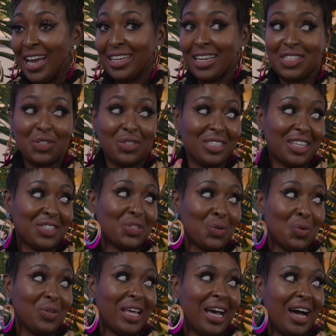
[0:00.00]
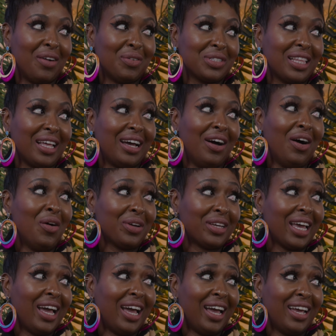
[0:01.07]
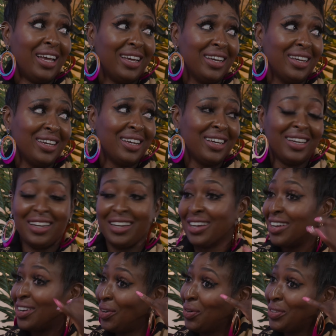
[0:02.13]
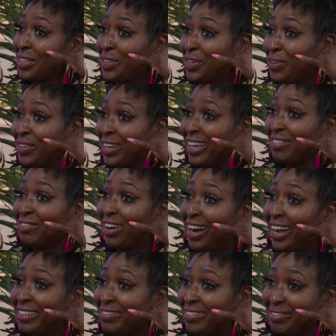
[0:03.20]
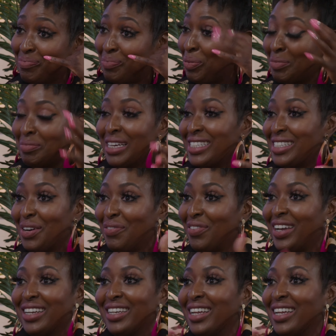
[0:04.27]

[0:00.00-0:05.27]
And as soon as I saw that, I was like, okay, call the uni, right, book myself in.